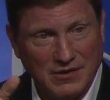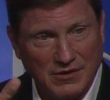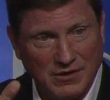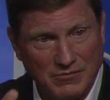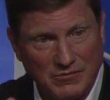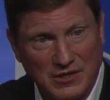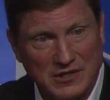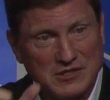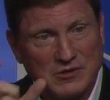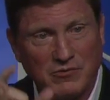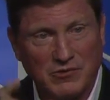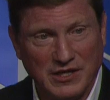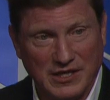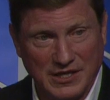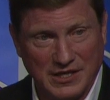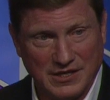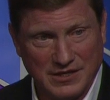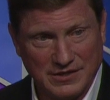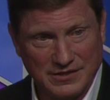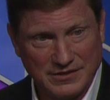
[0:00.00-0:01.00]
once a
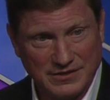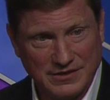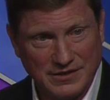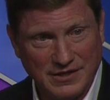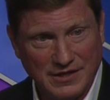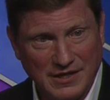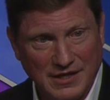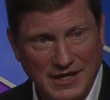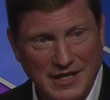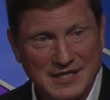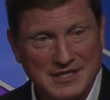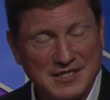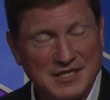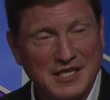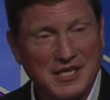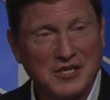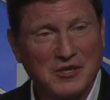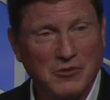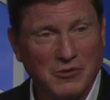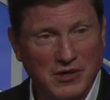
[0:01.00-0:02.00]
week, it's
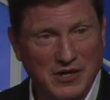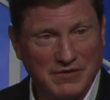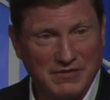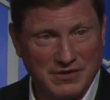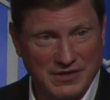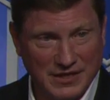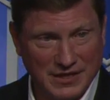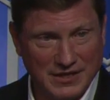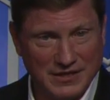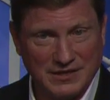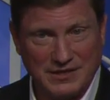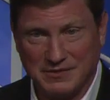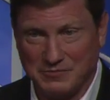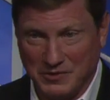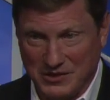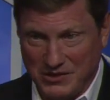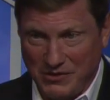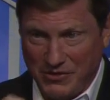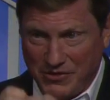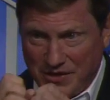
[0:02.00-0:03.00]
the equivalent
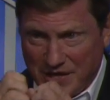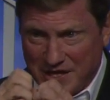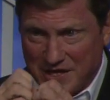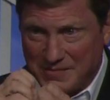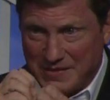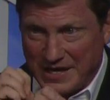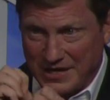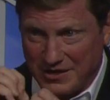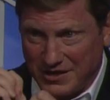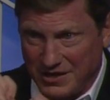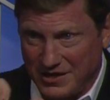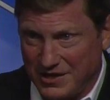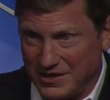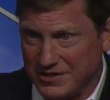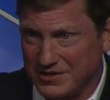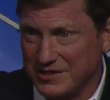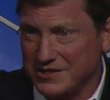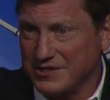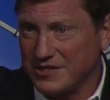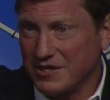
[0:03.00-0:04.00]
when you think about
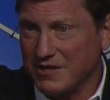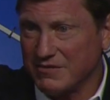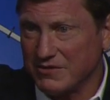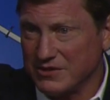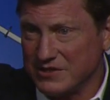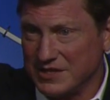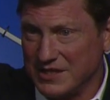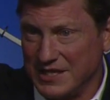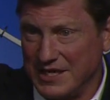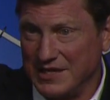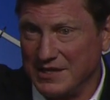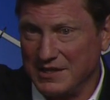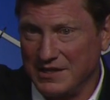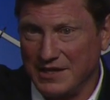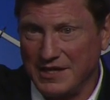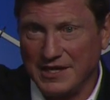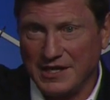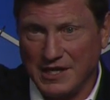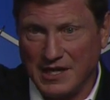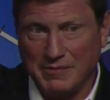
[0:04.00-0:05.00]
all the servers that get
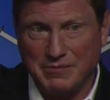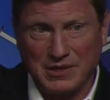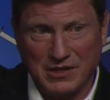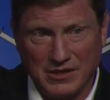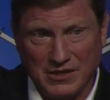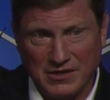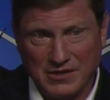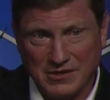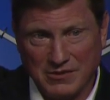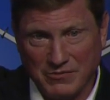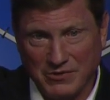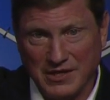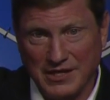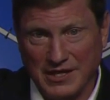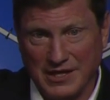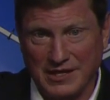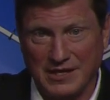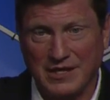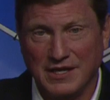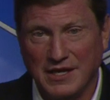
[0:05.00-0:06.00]
lit up along the
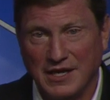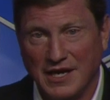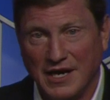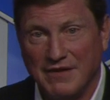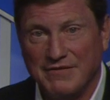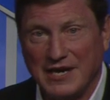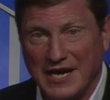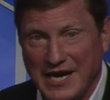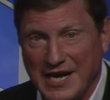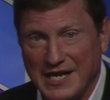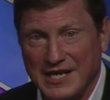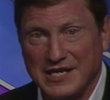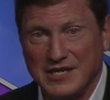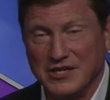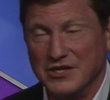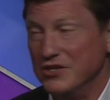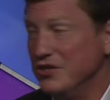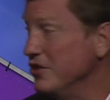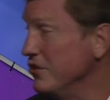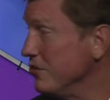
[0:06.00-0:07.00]
way of adding
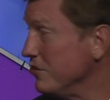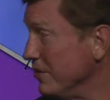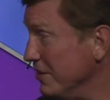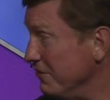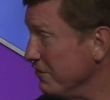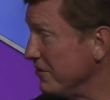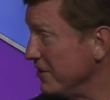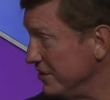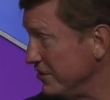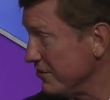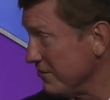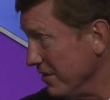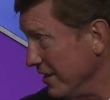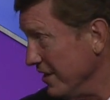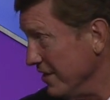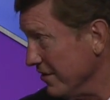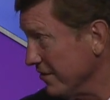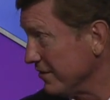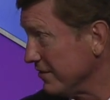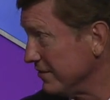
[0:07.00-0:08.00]
a new
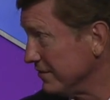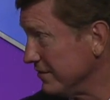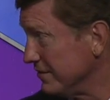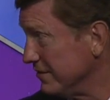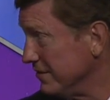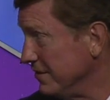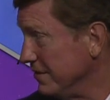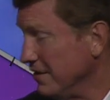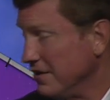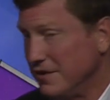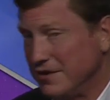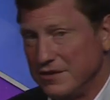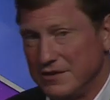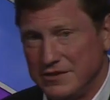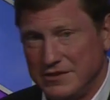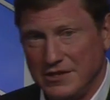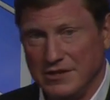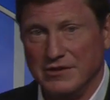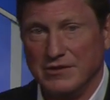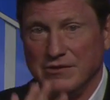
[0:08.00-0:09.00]
refrigerator mm-hmm.
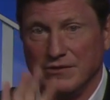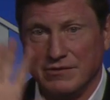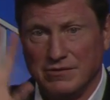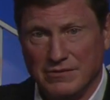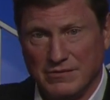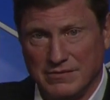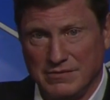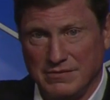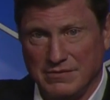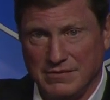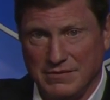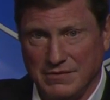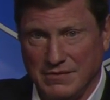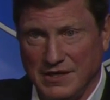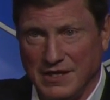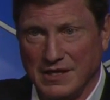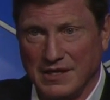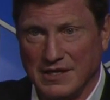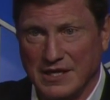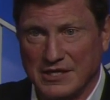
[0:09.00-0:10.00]
to
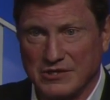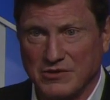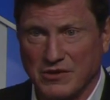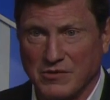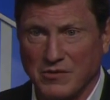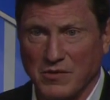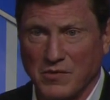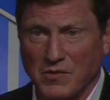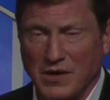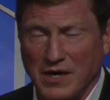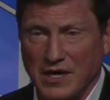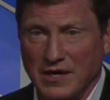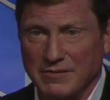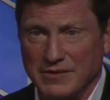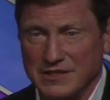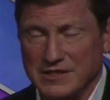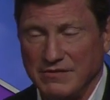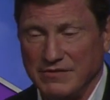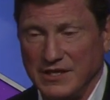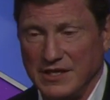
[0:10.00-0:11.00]
the electric
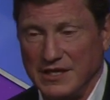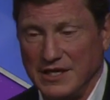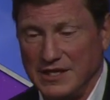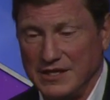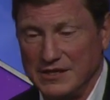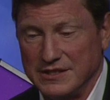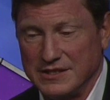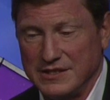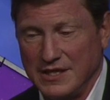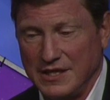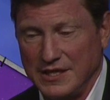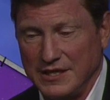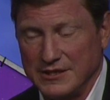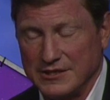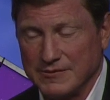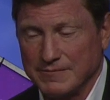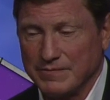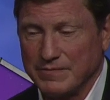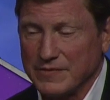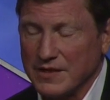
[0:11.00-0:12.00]
requirements of the United States.